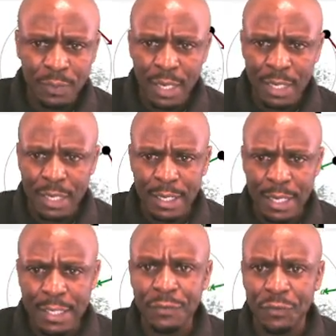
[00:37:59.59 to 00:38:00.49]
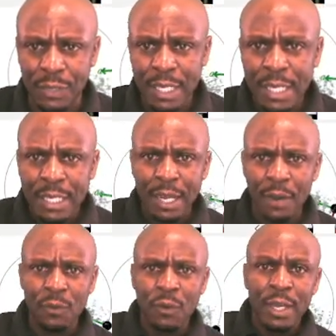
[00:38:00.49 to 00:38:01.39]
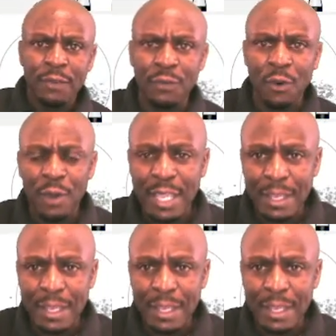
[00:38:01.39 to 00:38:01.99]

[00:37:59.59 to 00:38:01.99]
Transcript: and then the E3. Now, for